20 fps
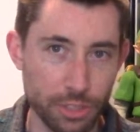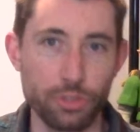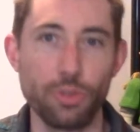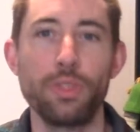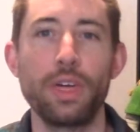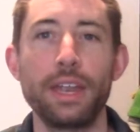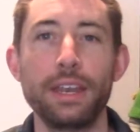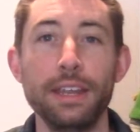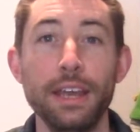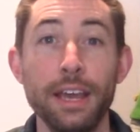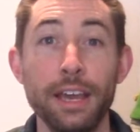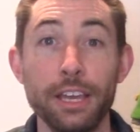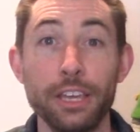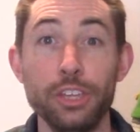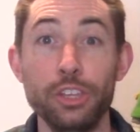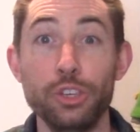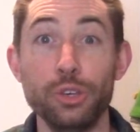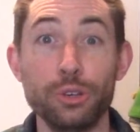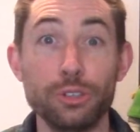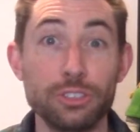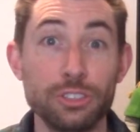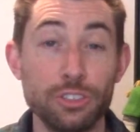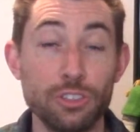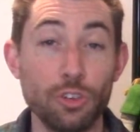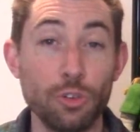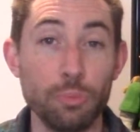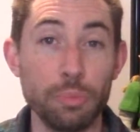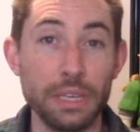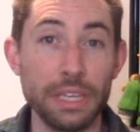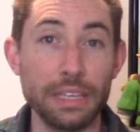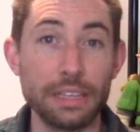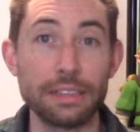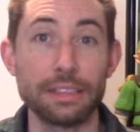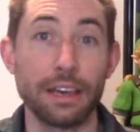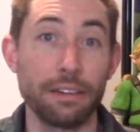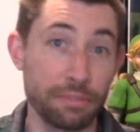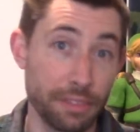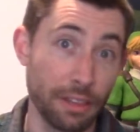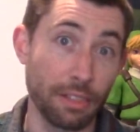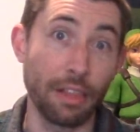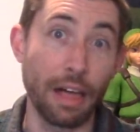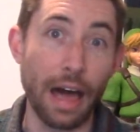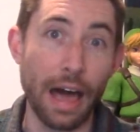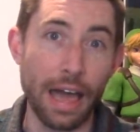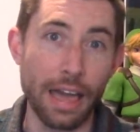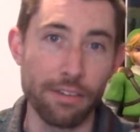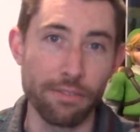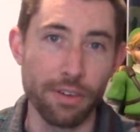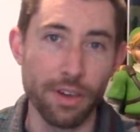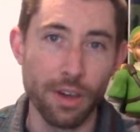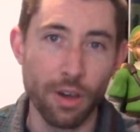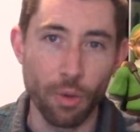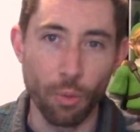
so then you'll still be left alive